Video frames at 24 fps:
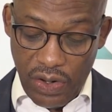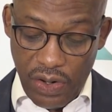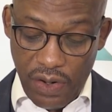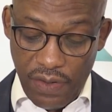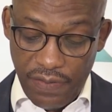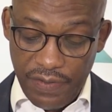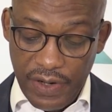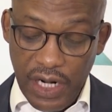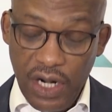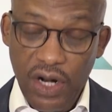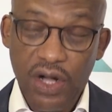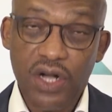
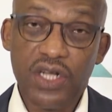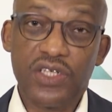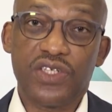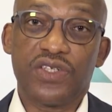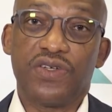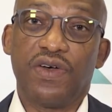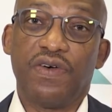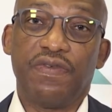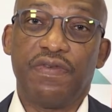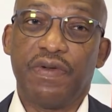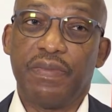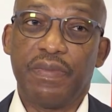of a
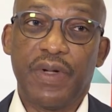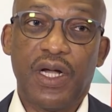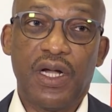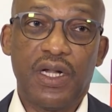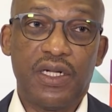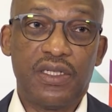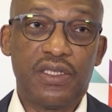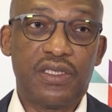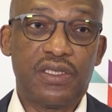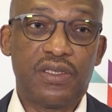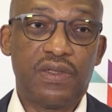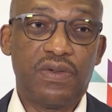loss of
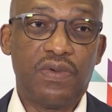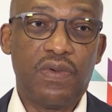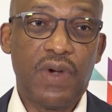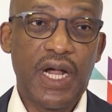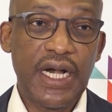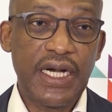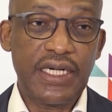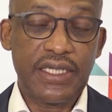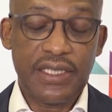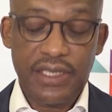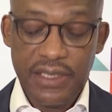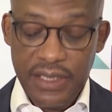about
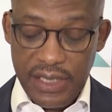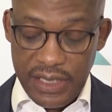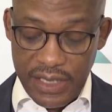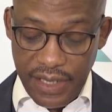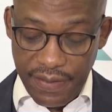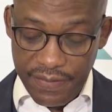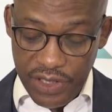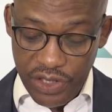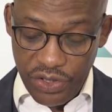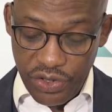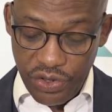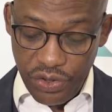
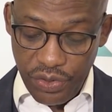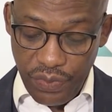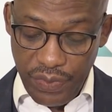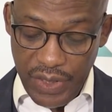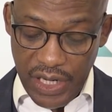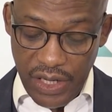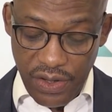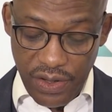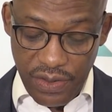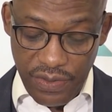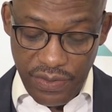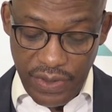172
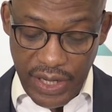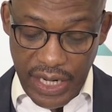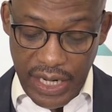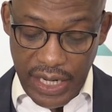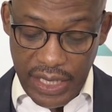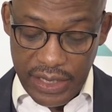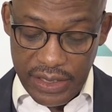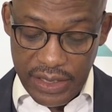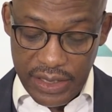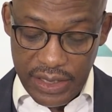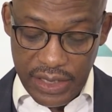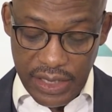million
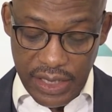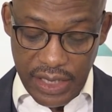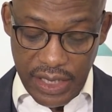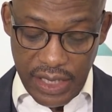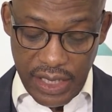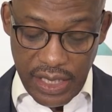rands,